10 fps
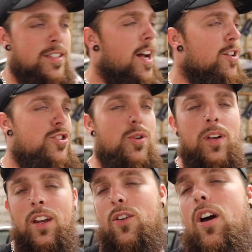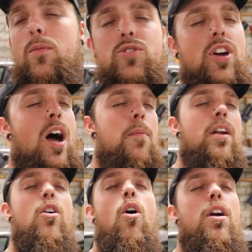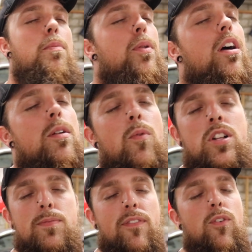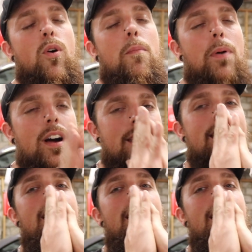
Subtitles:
Tyler's doing an incredible job, and I know I already plugged him once before, but